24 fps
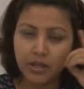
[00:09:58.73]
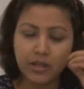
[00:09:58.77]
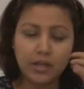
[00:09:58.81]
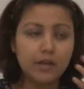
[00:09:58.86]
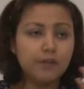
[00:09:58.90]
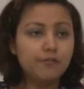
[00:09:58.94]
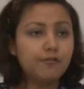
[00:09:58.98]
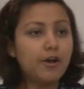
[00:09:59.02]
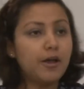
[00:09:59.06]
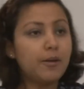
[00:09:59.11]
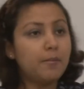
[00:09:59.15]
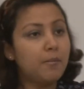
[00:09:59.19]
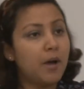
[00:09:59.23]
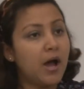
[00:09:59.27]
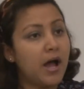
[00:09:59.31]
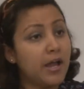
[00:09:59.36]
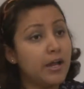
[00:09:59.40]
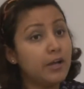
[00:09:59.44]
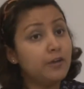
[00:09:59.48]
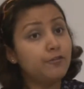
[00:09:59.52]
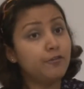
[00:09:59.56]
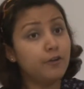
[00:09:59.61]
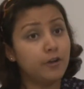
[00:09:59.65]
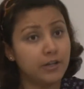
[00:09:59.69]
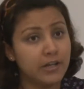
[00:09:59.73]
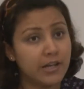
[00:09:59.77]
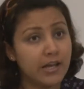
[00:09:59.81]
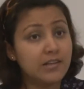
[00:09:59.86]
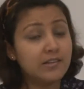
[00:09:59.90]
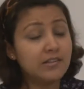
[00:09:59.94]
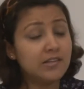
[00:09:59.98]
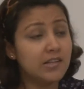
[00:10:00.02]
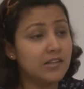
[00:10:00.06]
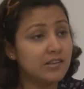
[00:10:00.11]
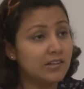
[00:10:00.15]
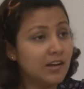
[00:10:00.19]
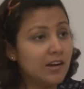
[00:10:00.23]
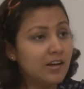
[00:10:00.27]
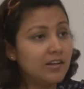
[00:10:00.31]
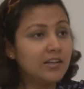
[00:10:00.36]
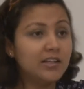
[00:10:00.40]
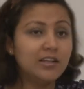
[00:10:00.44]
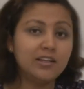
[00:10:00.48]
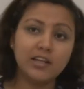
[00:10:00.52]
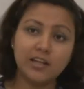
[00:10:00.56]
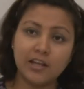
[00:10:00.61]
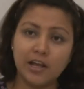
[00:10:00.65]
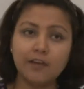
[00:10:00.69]
If I buy it for less than
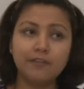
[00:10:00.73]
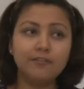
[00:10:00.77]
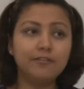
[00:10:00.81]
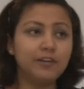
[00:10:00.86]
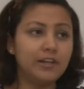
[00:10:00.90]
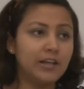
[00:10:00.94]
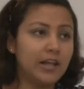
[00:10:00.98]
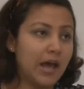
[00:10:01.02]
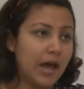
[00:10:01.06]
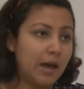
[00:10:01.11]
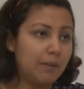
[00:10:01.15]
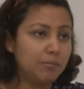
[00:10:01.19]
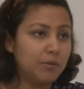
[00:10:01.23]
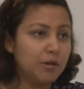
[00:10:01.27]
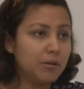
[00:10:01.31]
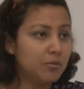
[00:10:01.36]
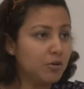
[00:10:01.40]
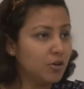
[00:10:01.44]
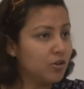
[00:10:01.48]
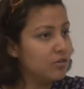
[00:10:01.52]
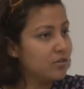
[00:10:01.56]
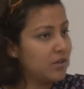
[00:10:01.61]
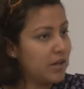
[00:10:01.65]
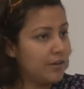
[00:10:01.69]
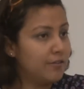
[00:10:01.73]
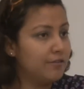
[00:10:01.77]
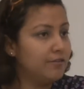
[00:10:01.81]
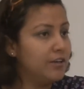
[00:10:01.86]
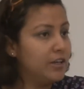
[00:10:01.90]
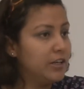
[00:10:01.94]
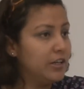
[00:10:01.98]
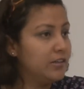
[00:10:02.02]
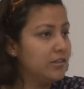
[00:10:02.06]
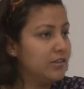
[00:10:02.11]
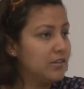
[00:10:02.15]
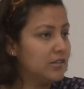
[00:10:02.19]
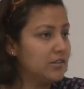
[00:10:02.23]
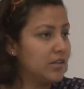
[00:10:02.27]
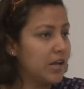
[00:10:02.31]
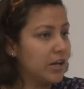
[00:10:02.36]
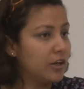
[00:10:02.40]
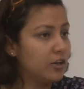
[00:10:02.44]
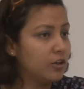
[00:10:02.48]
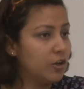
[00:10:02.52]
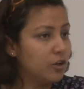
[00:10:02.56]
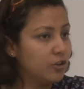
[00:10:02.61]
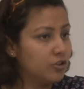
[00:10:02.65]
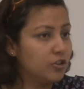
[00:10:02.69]
30, then I feel happy because I feel it is a
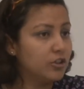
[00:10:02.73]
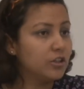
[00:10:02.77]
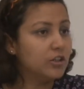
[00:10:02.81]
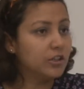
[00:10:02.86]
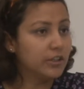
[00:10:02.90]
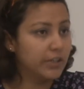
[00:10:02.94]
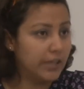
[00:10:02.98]
psychological